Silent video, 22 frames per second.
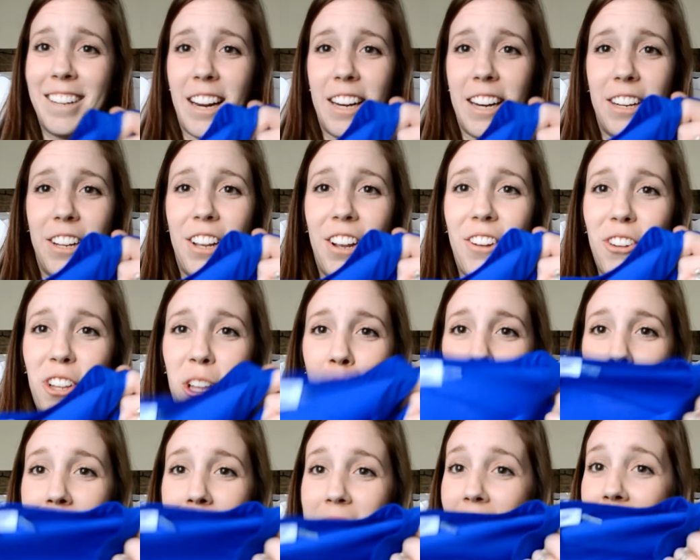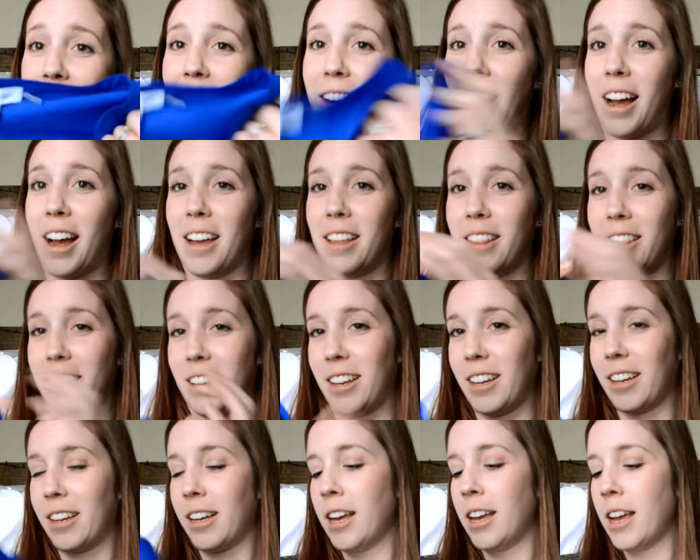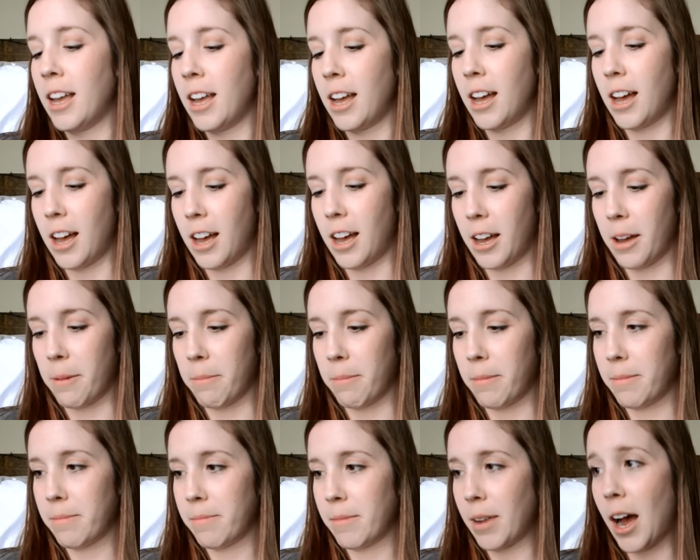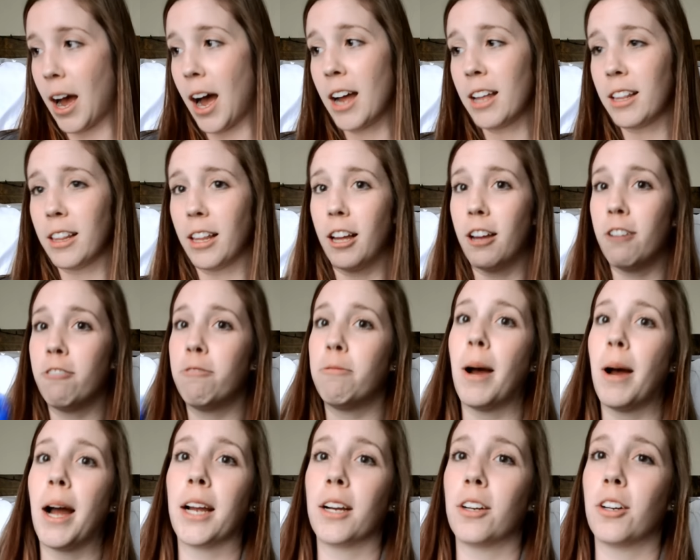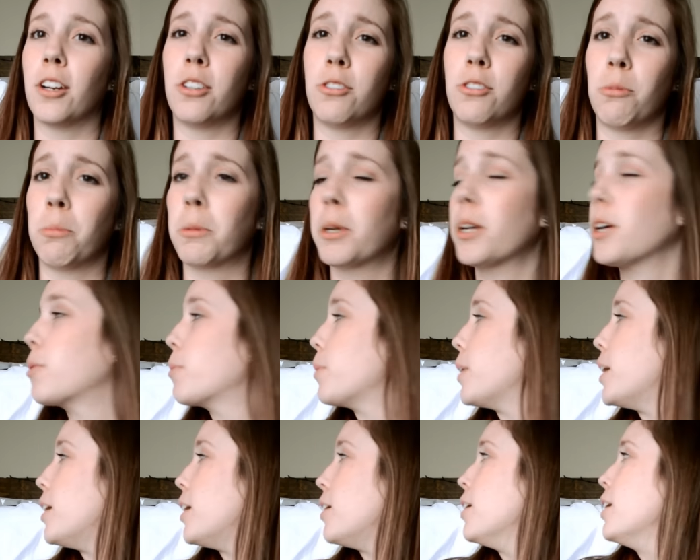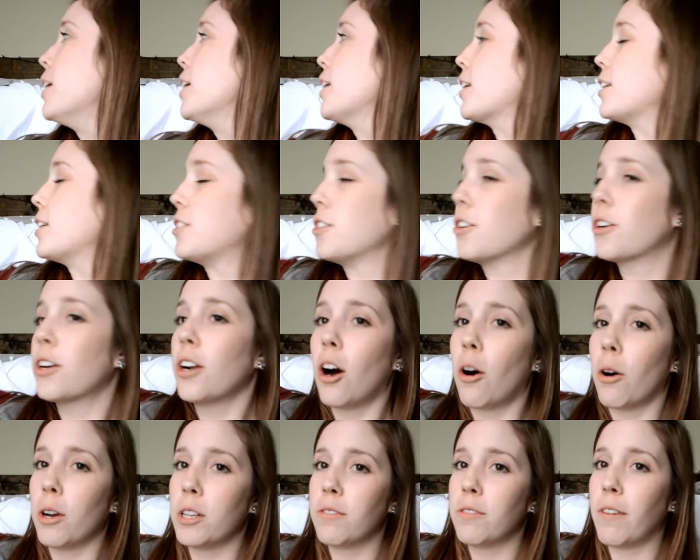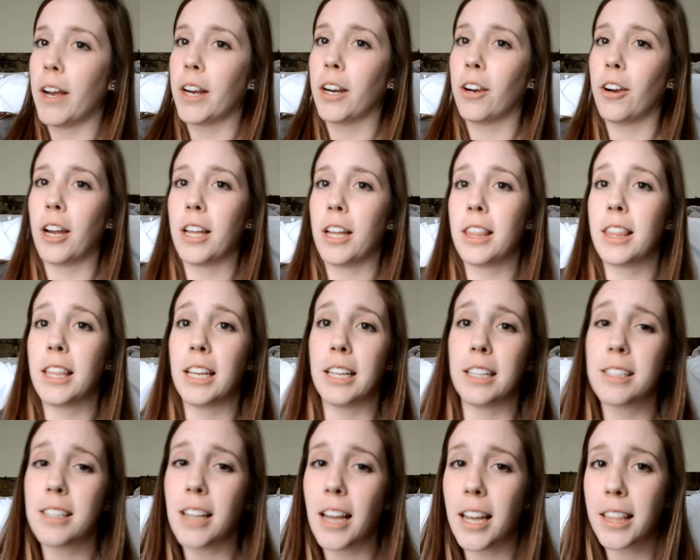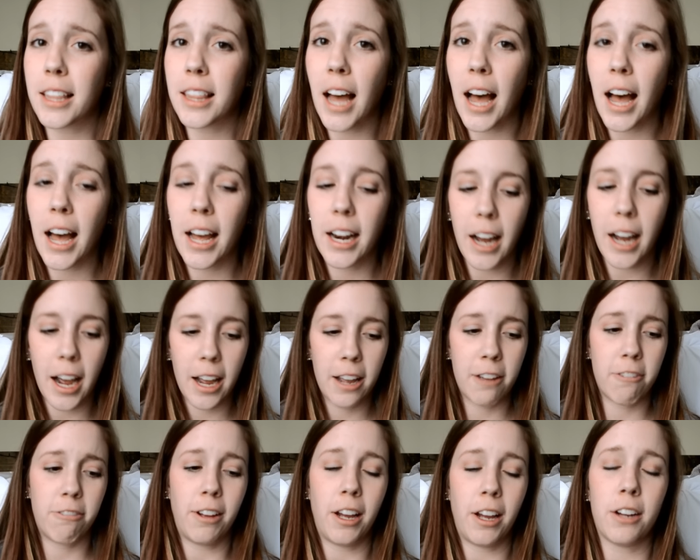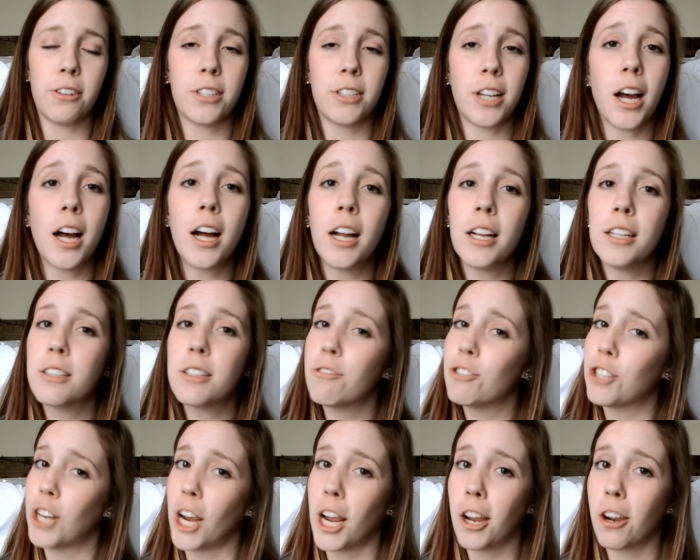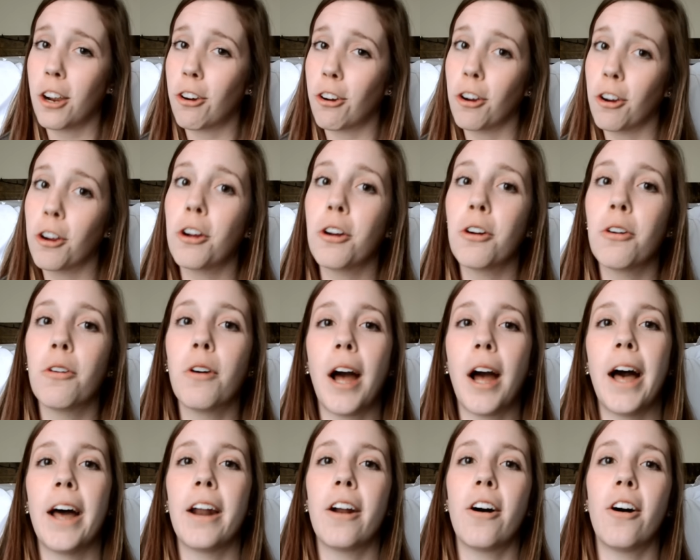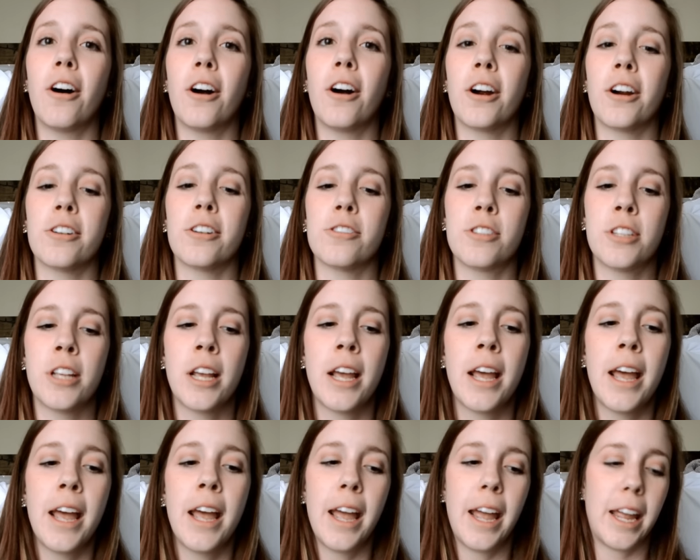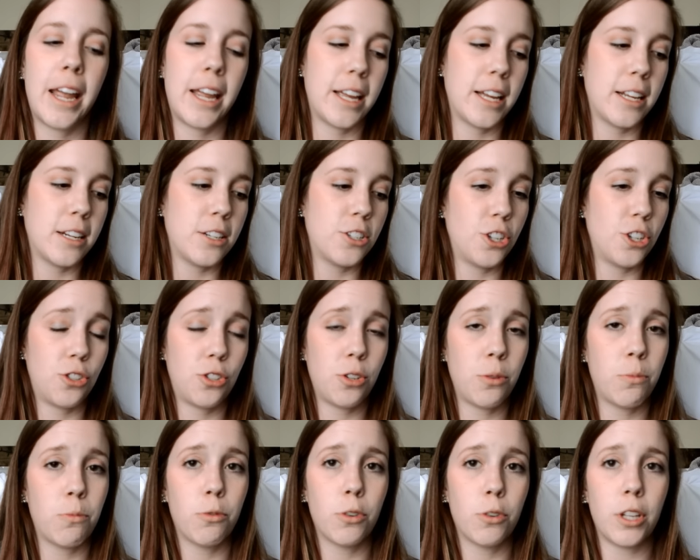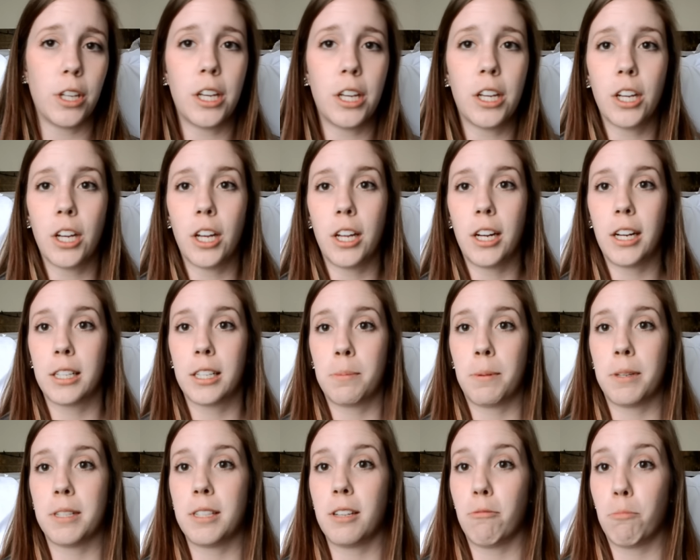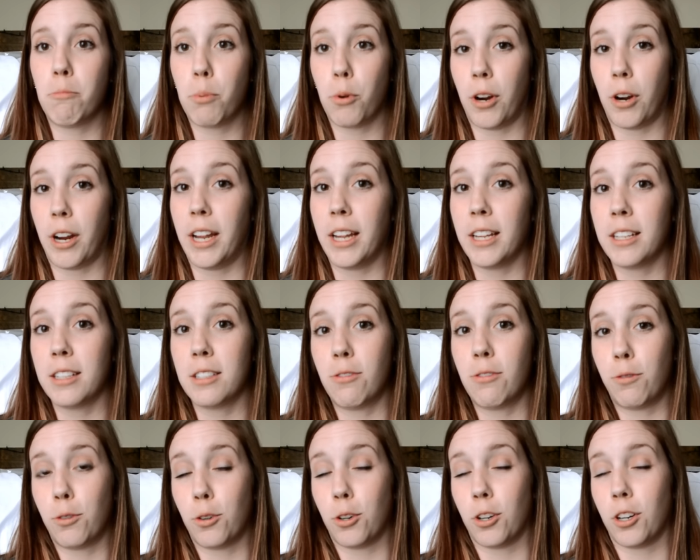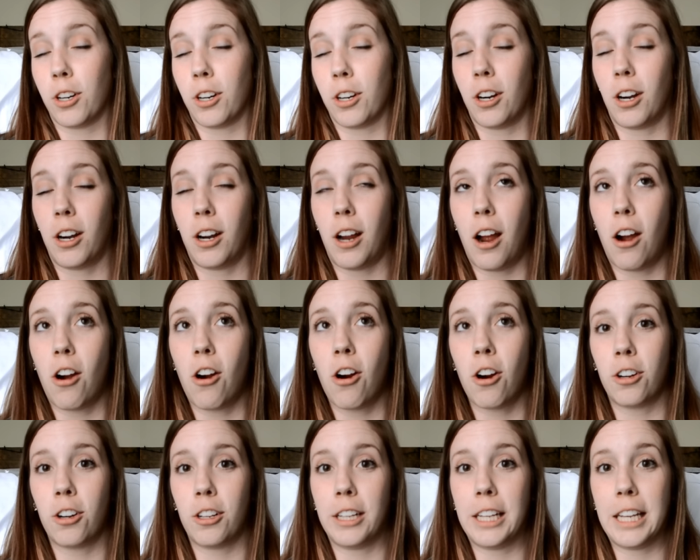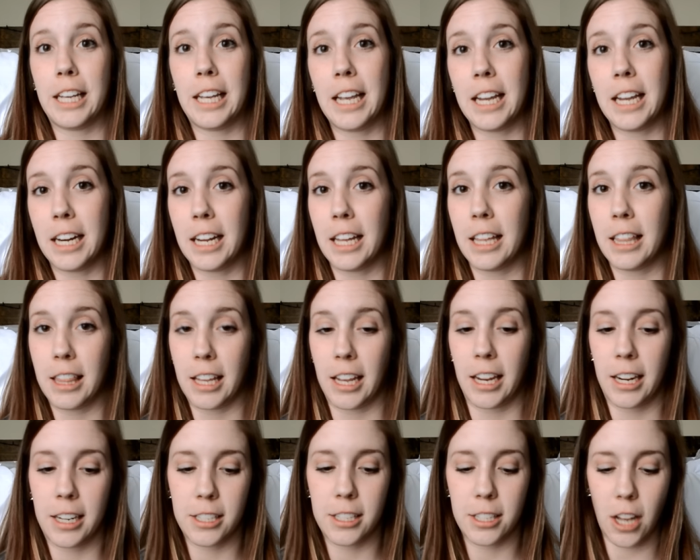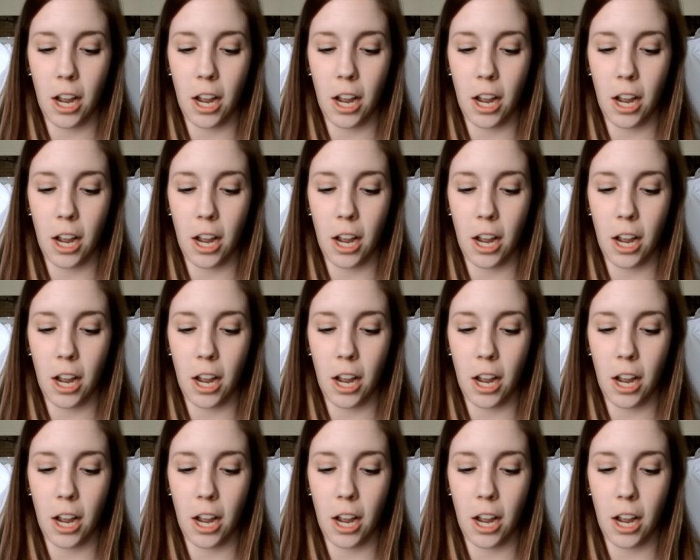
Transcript: And can't really beat that, I think. Um, I love buying clothes from Goodwill, because you can always find great themes like that. I have found tons of J. Crew at ours and just some really good expensive brands for hardly anything.